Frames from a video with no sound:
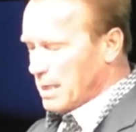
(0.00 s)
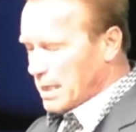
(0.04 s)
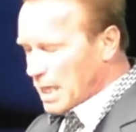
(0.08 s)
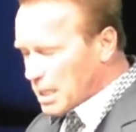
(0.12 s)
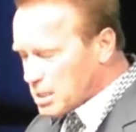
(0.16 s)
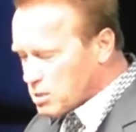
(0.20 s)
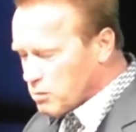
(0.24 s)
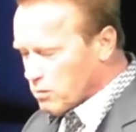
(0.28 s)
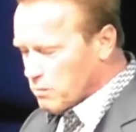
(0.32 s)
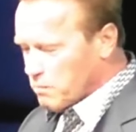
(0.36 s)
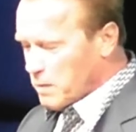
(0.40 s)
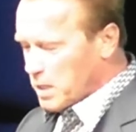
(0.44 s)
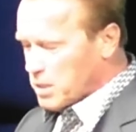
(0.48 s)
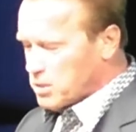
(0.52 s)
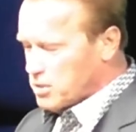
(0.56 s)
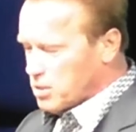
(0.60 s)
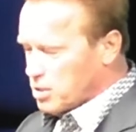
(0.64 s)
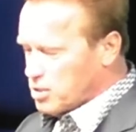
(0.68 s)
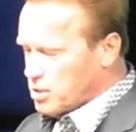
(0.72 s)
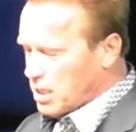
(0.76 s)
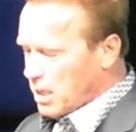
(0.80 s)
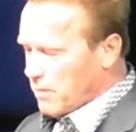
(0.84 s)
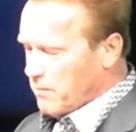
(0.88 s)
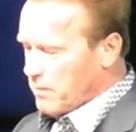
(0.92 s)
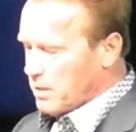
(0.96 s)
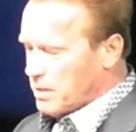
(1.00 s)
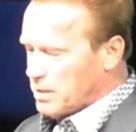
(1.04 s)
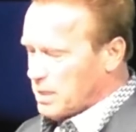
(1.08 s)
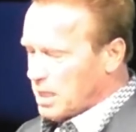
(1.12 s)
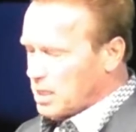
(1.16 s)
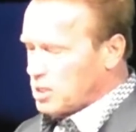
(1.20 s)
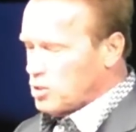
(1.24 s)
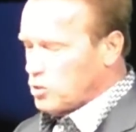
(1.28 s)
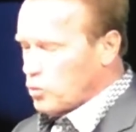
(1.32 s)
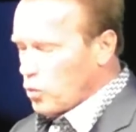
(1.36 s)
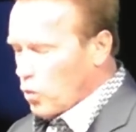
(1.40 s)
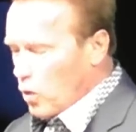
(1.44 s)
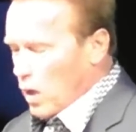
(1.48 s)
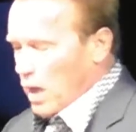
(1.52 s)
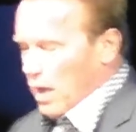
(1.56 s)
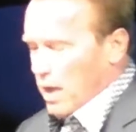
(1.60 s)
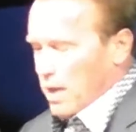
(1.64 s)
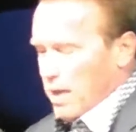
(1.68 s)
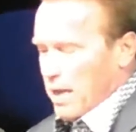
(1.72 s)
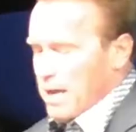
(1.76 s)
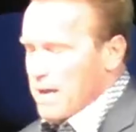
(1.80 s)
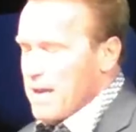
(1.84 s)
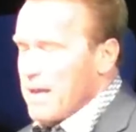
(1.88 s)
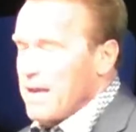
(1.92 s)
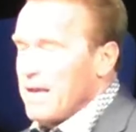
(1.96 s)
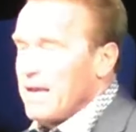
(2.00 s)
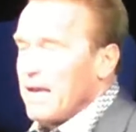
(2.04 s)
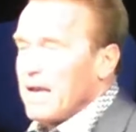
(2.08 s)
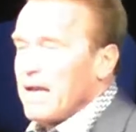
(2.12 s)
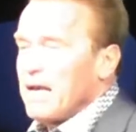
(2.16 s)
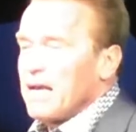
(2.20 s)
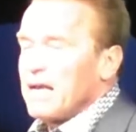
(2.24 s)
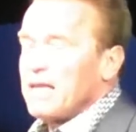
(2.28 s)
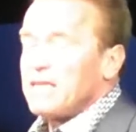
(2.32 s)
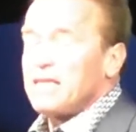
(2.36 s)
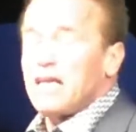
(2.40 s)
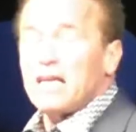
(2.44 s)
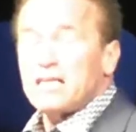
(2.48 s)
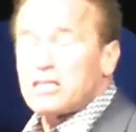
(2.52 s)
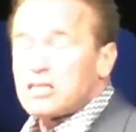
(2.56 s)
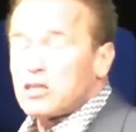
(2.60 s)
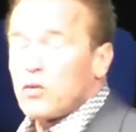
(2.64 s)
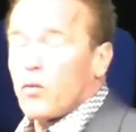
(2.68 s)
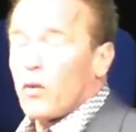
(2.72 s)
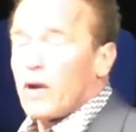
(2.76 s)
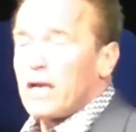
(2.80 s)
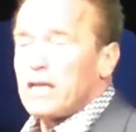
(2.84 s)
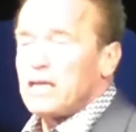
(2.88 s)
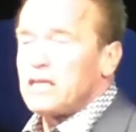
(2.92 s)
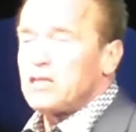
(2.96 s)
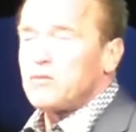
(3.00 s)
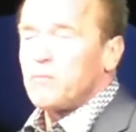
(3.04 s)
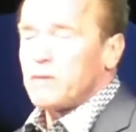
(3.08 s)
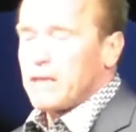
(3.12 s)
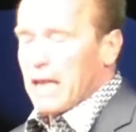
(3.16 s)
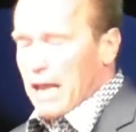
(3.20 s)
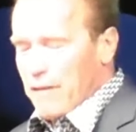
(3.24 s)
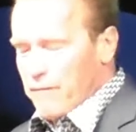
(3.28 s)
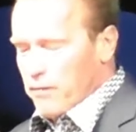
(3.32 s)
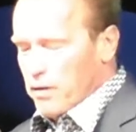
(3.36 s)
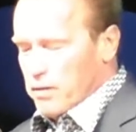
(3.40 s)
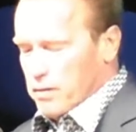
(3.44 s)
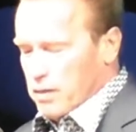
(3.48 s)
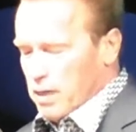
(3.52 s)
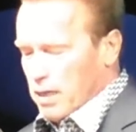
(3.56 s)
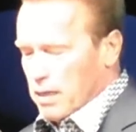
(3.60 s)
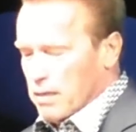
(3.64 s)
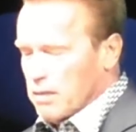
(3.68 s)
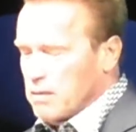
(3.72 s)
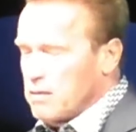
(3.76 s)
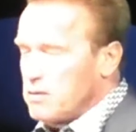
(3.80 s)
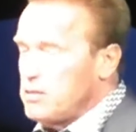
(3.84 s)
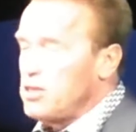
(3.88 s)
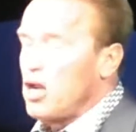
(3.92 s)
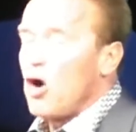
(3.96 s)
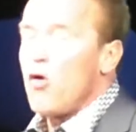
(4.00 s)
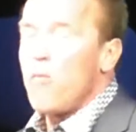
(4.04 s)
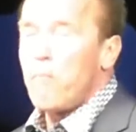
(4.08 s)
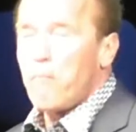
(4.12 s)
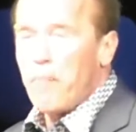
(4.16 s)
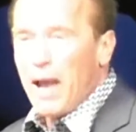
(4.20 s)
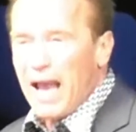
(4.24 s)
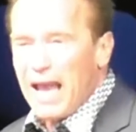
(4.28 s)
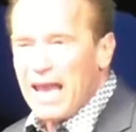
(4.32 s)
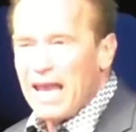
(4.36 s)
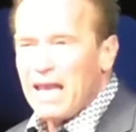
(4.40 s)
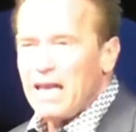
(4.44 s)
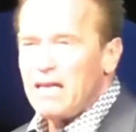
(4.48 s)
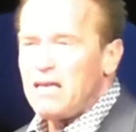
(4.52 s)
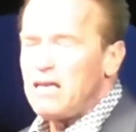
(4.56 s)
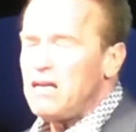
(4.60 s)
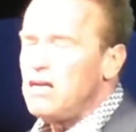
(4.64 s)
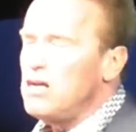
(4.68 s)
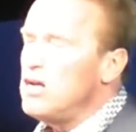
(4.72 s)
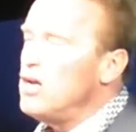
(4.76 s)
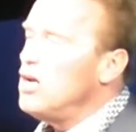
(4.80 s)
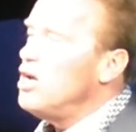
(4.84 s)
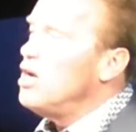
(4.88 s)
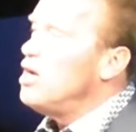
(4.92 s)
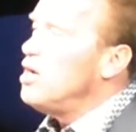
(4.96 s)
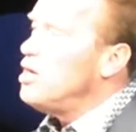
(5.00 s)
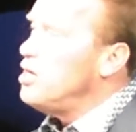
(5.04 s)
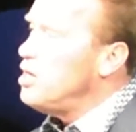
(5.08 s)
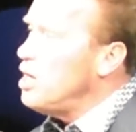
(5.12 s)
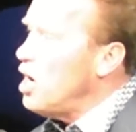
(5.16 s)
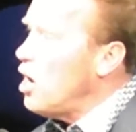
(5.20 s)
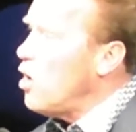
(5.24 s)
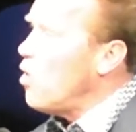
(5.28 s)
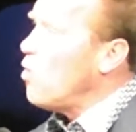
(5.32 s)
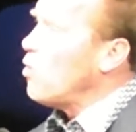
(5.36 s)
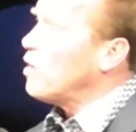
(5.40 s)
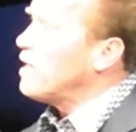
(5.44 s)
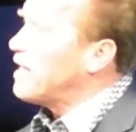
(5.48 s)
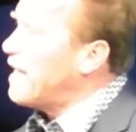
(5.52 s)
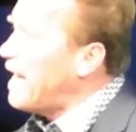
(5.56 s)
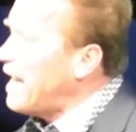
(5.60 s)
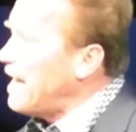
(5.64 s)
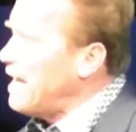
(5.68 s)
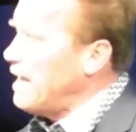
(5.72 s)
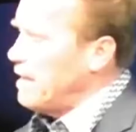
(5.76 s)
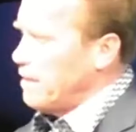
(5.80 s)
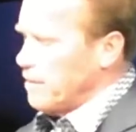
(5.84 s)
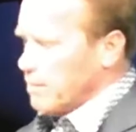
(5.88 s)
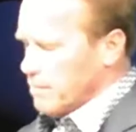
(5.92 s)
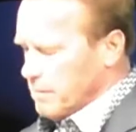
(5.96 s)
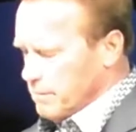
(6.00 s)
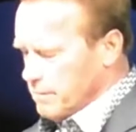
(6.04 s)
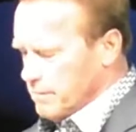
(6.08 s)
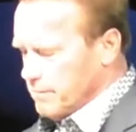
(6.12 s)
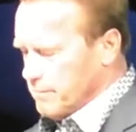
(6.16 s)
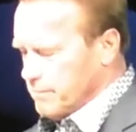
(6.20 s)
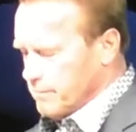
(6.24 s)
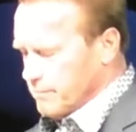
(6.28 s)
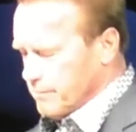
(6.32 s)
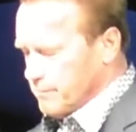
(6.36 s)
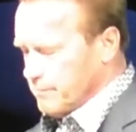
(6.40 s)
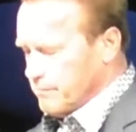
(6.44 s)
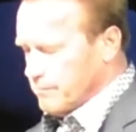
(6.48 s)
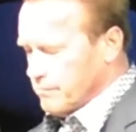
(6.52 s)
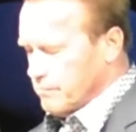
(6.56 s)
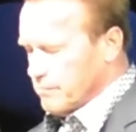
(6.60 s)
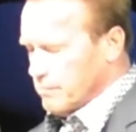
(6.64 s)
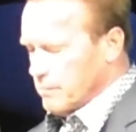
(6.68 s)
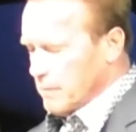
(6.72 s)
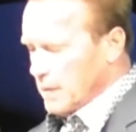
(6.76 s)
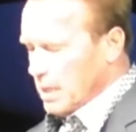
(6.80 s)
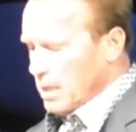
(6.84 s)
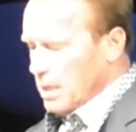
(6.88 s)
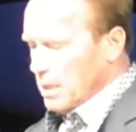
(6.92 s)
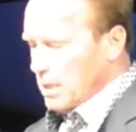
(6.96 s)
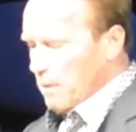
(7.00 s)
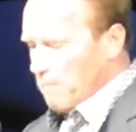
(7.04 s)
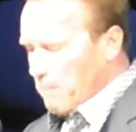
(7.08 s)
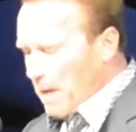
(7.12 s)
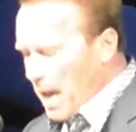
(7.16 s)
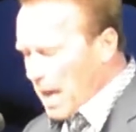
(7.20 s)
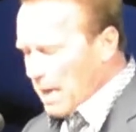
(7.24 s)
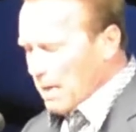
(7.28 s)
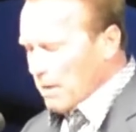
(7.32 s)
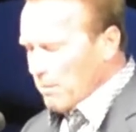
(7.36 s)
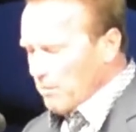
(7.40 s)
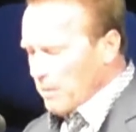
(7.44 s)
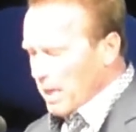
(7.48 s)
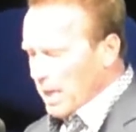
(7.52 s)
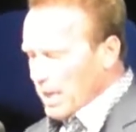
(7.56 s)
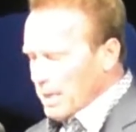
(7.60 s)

That's what makes you a champion. That's why, and that's the way it is with everything. No pain, no gain. The bottom